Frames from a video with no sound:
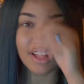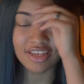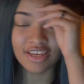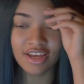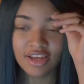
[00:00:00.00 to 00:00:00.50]

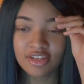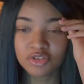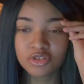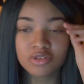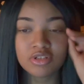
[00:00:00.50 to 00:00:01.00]
like,
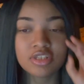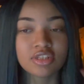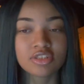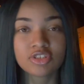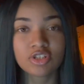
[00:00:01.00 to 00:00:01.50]

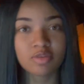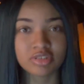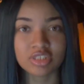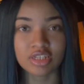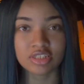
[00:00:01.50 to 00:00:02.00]
truly
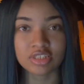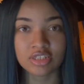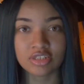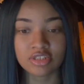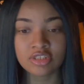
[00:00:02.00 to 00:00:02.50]
0%
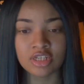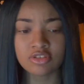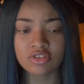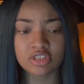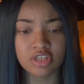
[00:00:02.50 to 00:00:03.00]
concerned. He's like,
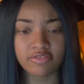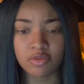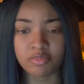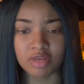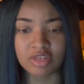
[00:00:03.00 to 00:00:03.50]
you just left
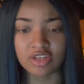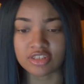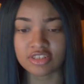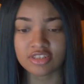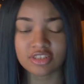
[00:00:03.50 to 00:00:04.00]
your baby
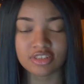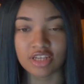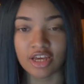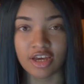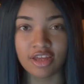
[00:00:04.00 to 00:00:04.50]
cousin to
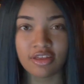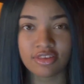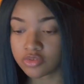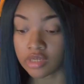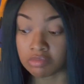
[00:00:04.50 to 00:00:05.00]
death?
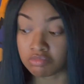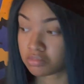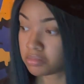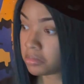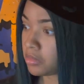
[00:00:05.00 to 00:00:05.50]
He's like...
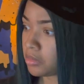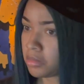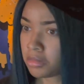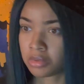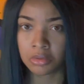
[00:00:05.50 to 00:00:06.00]

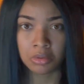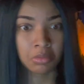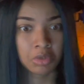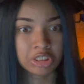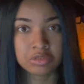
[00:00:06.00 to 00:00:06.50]

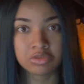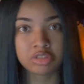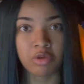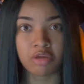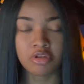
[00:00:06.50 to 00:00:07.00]
What did you
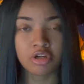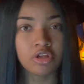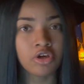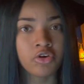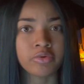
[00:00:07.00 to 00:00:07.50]
expect me to
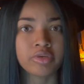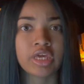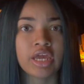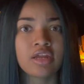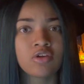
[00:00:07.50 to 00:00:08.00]
do?
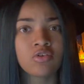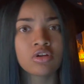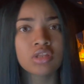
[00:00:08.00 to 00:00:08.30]
Candy or a